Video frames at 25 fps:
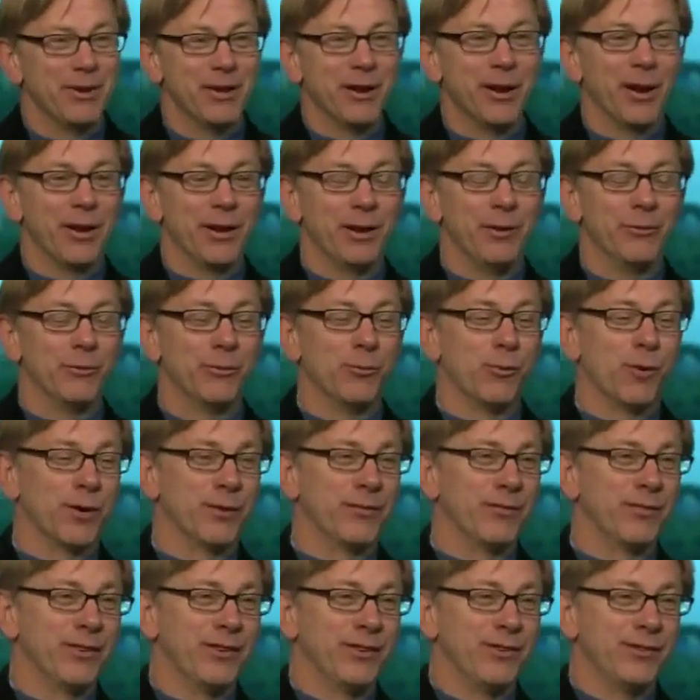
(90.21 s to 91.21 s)
You know, he was one
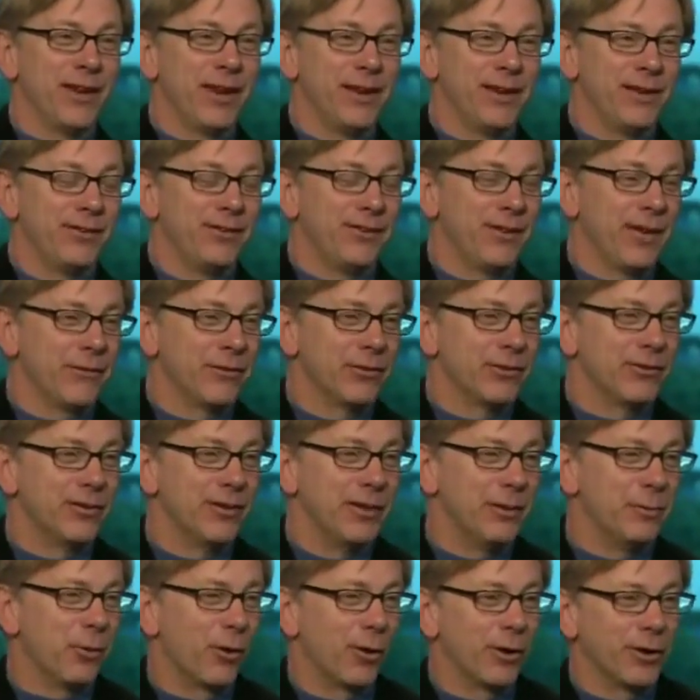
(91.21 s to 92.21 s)
of these 87
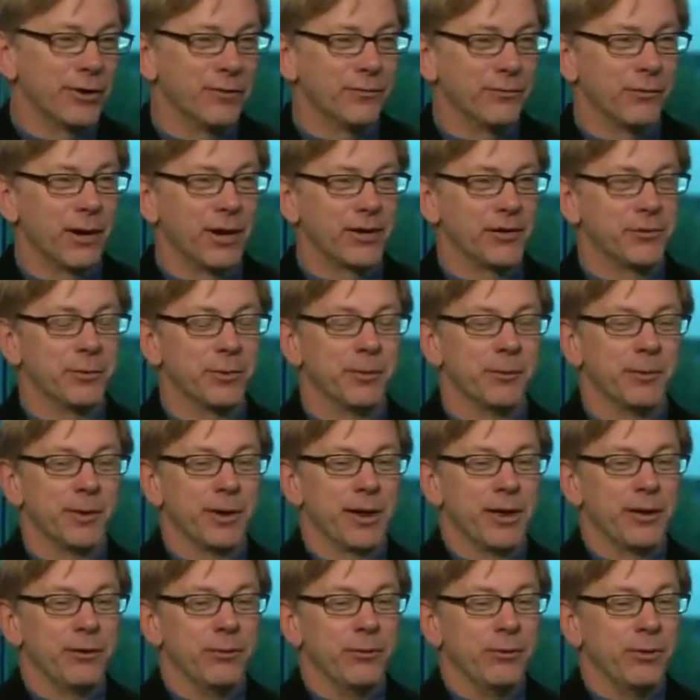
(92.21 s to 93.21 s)
Tea Party freshmen,
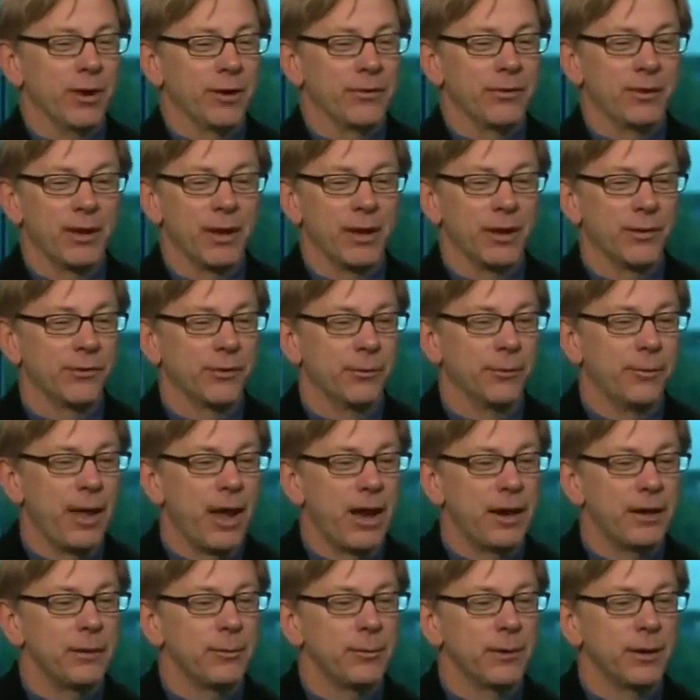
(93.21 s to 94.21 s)
but I knew nothing else
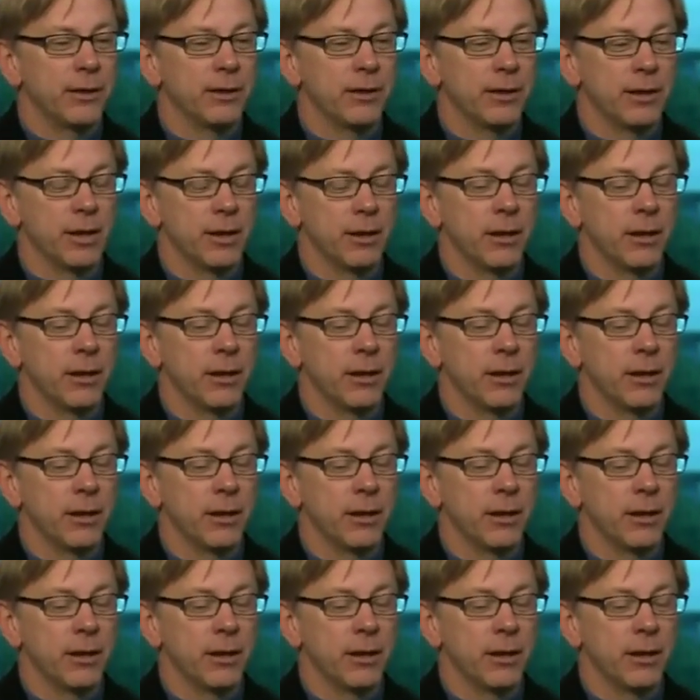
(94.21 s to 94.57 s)
about him, and